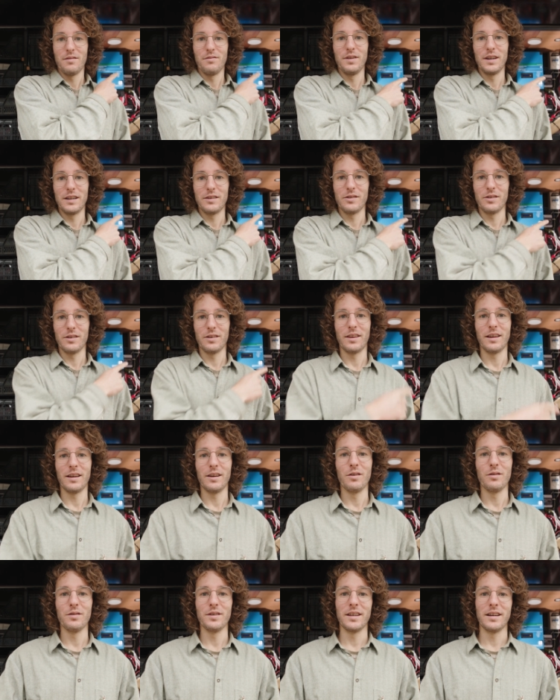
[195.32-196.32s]
Victron
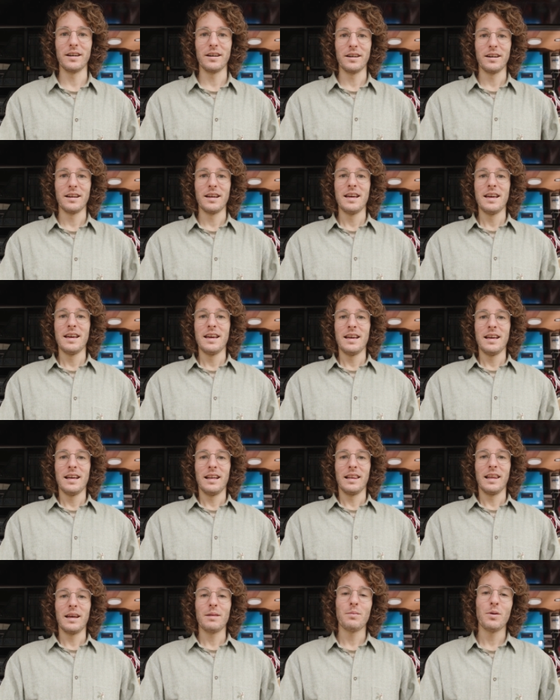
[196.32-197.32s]
thing over there.
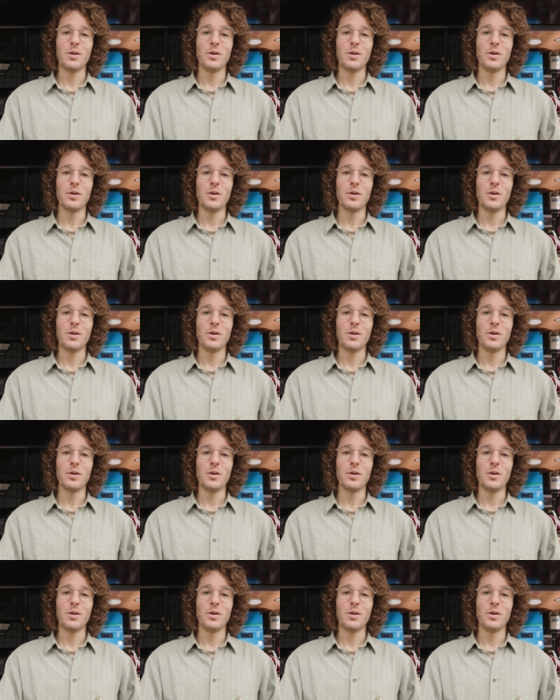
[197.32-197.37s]
Like